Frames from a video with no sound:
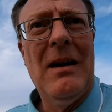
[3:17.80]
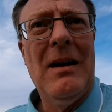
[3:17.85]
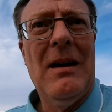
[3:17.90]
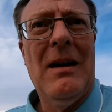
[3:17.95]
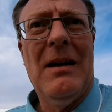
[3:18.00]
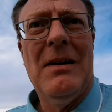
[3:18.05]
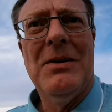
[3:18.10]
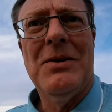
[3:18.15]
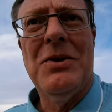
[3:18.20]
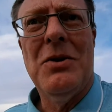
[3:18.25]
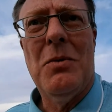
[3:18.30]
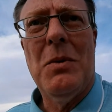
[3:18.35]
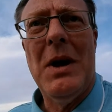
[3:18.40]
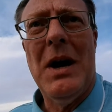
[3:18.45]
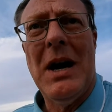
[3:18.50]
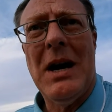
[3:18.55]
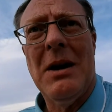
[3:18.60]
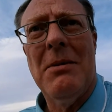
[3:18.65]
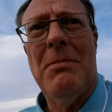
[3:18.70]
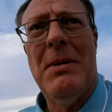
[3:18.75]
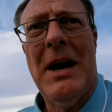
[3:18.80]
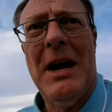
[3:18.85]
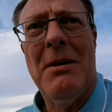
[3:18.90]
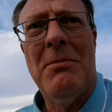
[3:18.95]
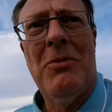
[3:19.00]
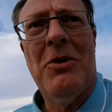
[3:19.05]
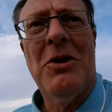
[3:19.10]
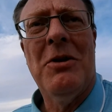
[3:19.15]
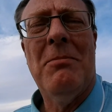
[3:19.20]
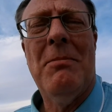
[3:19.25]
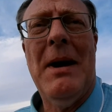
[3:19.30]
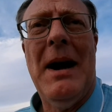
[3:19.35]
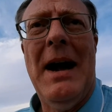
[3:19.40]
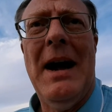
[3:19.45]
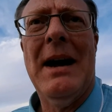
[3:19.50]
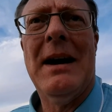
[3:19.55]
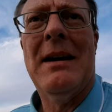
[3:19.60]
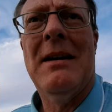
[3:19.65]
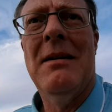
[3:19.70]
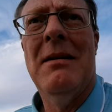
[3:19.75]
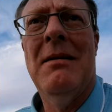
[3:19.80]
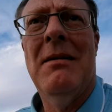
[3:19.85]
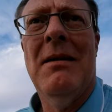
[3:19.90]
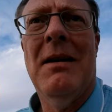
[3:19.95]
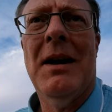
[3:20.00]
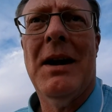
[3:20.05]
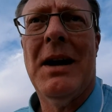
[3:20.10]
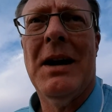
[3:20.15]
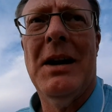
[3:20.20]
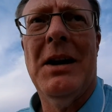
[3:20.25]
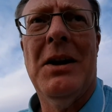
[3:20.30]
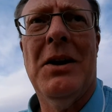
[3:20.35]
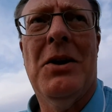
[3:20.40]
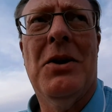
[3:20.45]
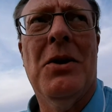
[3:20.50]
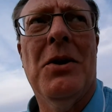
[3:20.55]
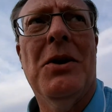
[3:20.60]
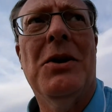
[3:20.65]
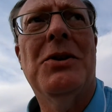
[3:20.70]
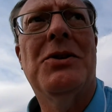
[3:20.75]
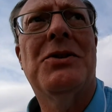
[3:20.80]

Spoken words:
There's no way I can pat them on the back. I can encourage